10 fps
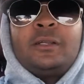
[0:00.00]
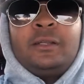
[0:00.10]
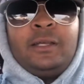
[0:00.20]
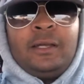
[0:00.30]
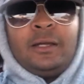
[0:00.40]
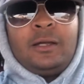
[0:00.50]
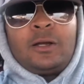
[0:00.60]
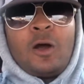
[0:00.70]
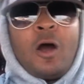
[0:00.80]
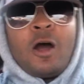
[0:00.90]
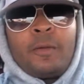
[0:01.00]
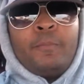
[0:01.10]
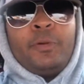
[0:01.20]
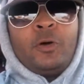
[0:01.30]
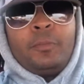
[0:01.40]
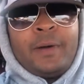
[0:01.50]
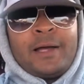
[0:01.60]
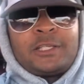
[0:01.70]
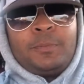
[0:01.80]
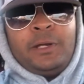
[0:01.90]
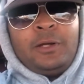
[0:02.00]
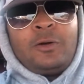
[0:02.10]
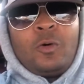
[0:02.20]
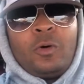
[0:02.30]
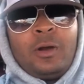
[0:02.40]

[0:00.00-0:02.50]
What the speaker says: the car built by Speed Corps